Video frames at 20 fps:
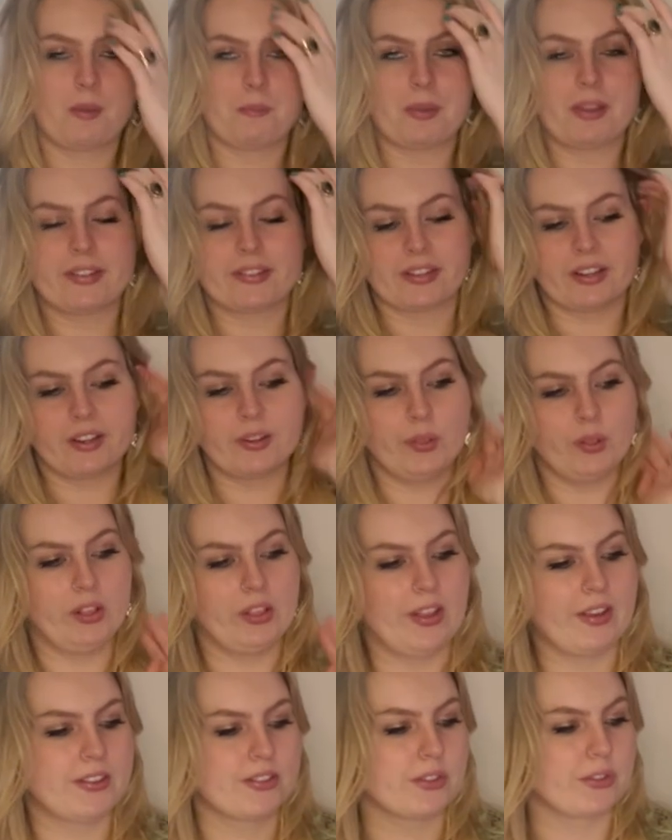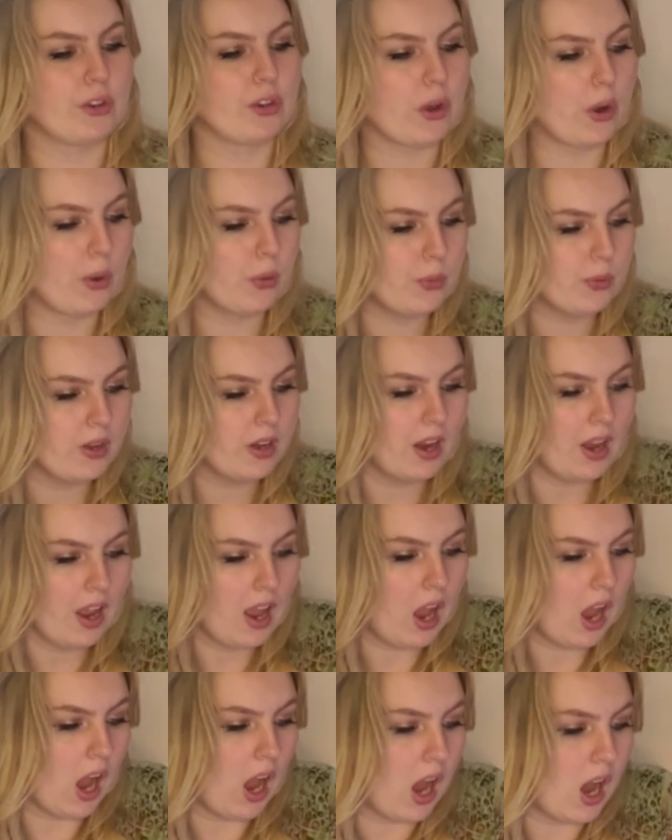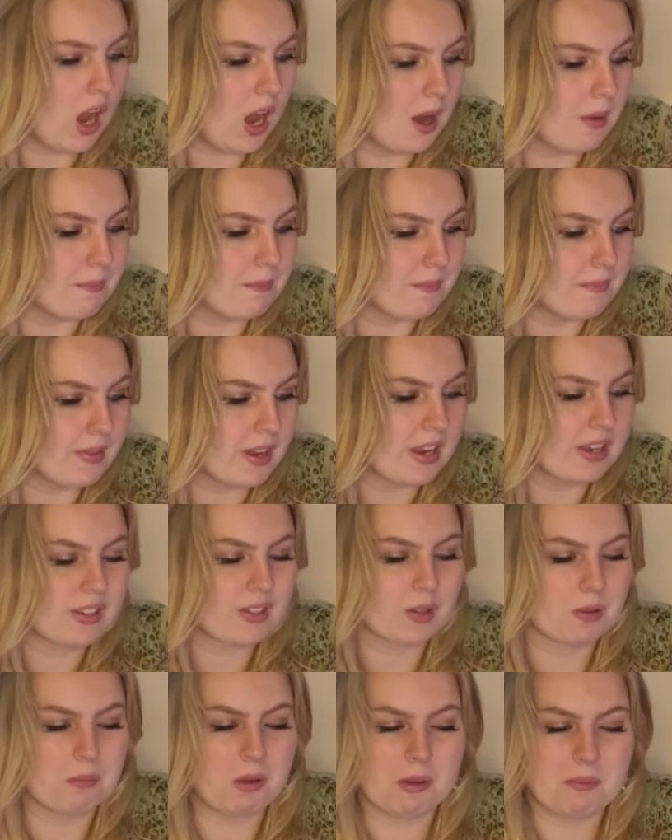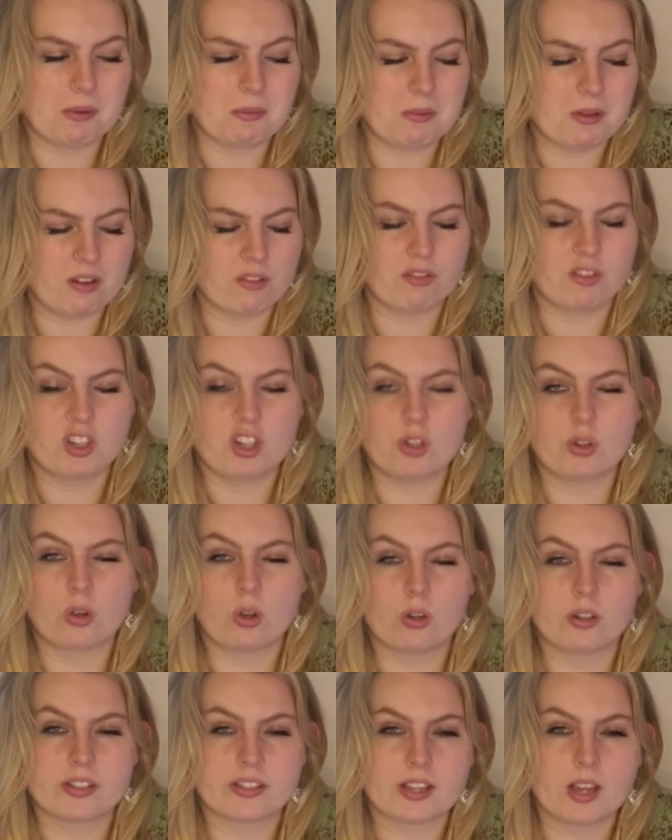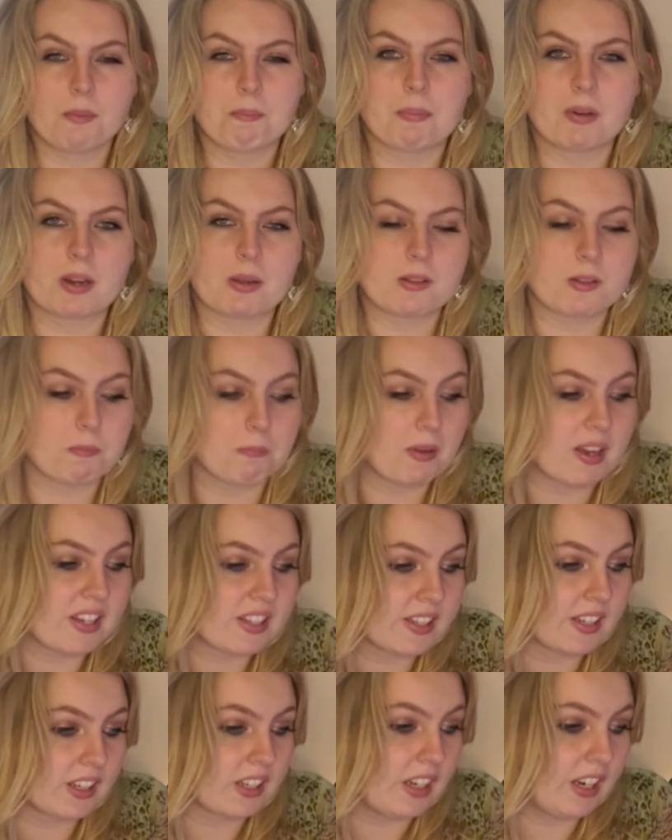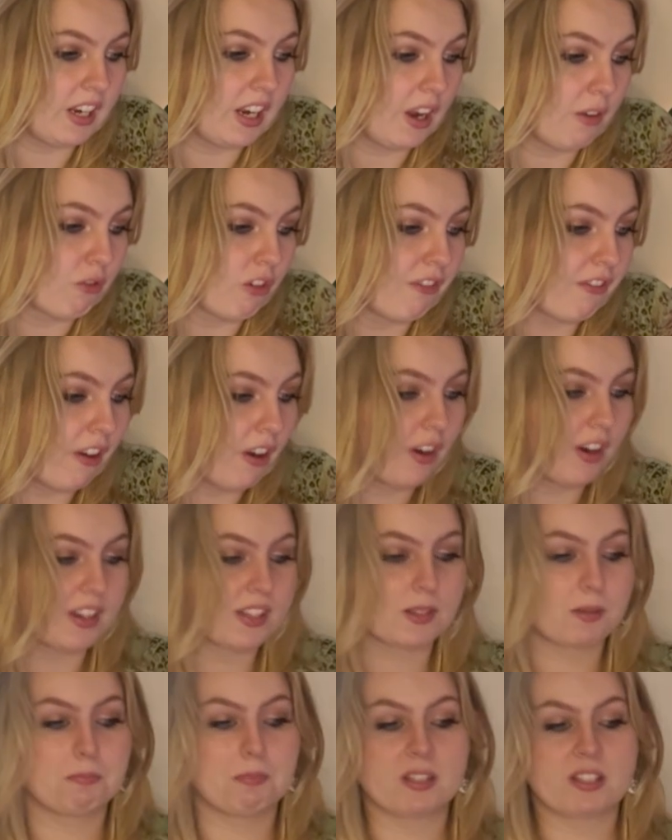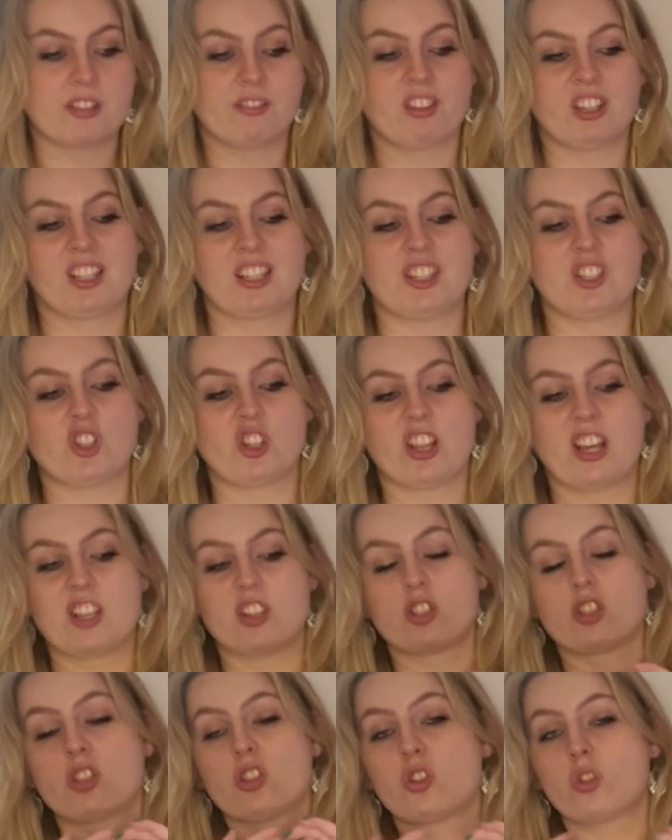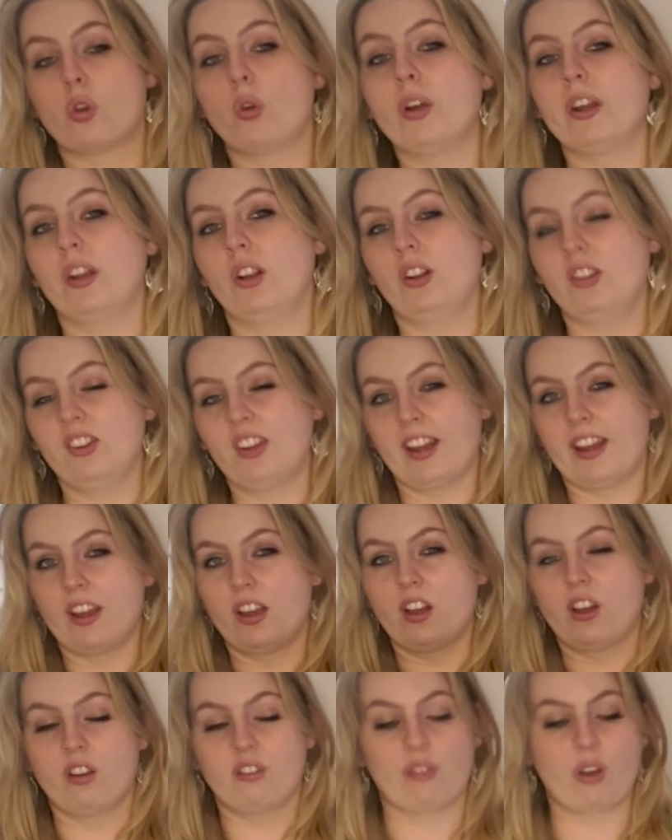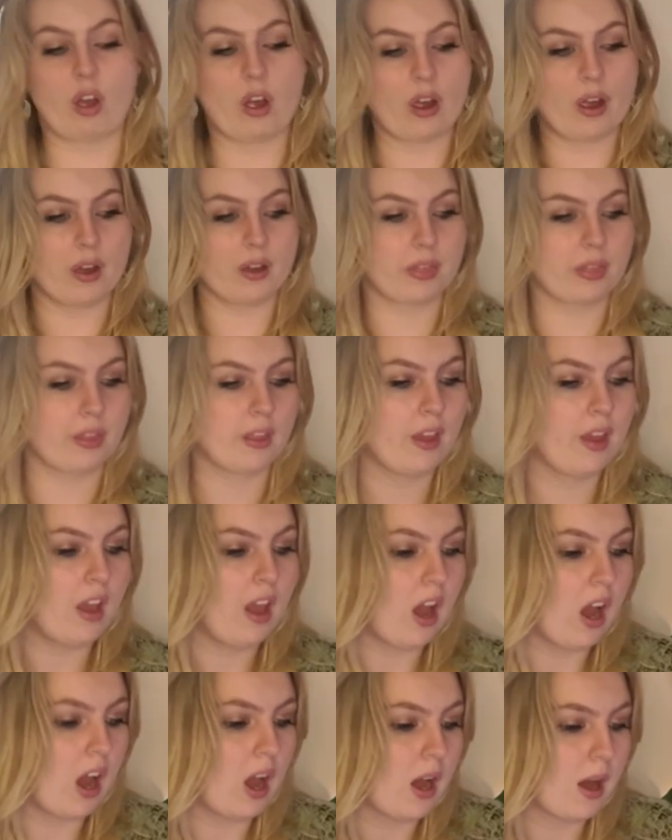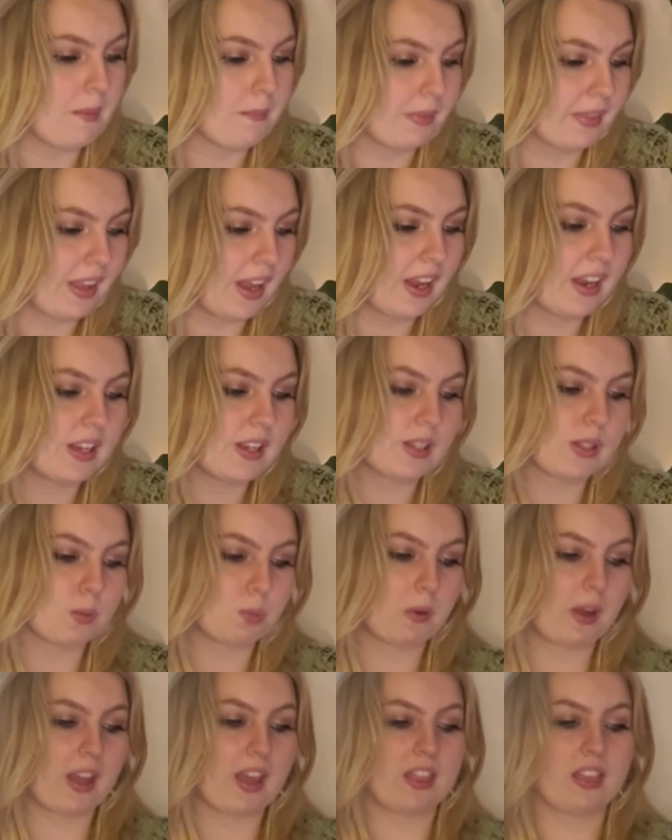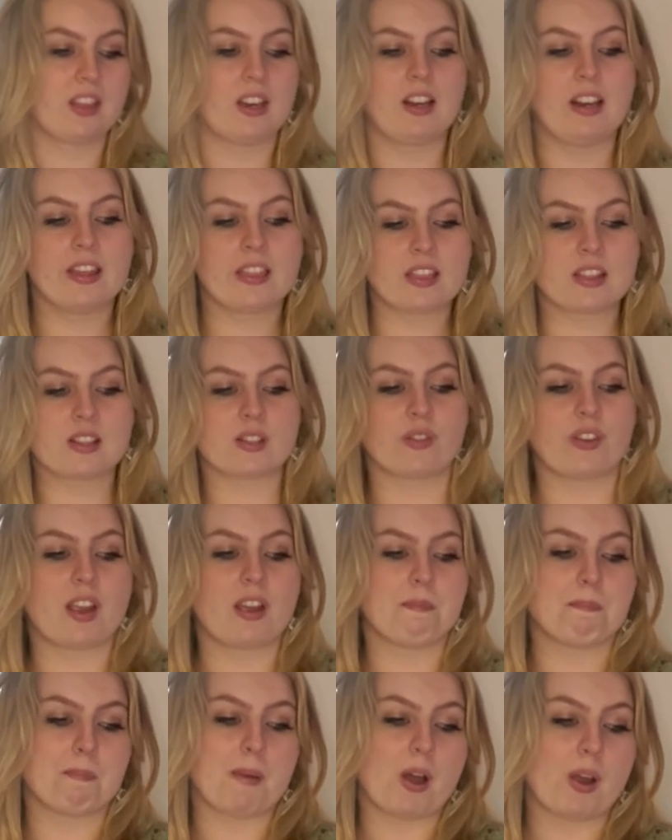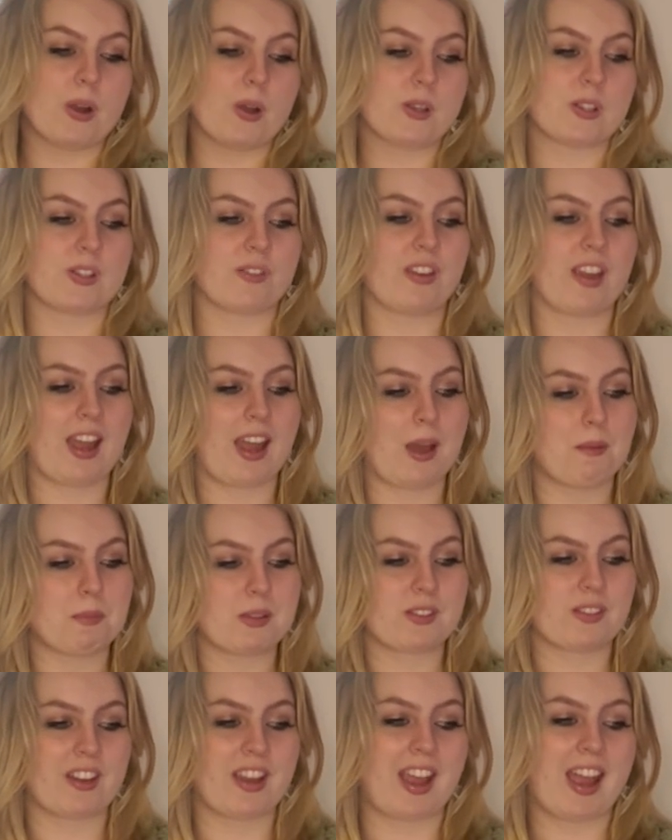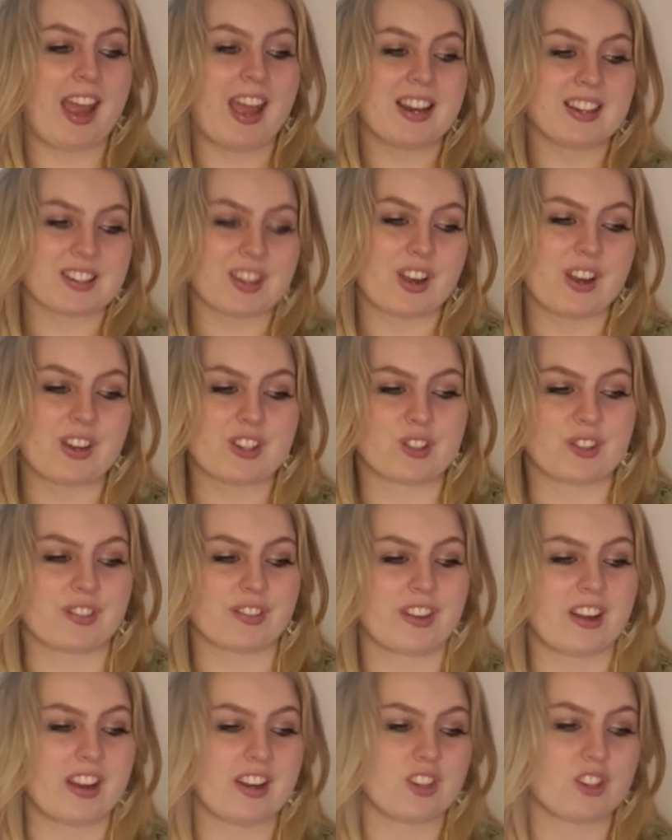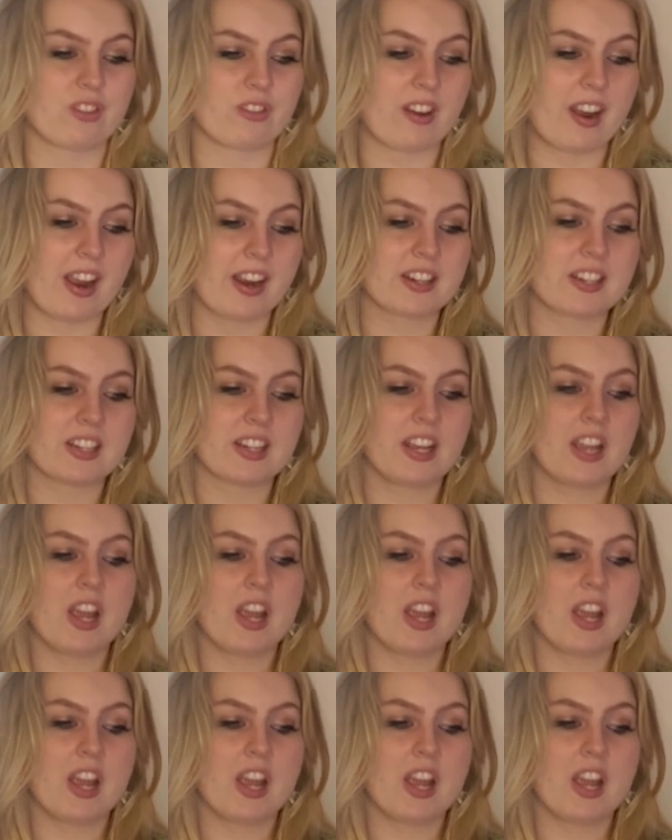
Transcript: It's a little less known, so it might be a bit of a new concept, but it's basically referring specifically to that soil layer of Earth. That is where the lithosphere, biosphere, atmosphere and hydrosphere interact.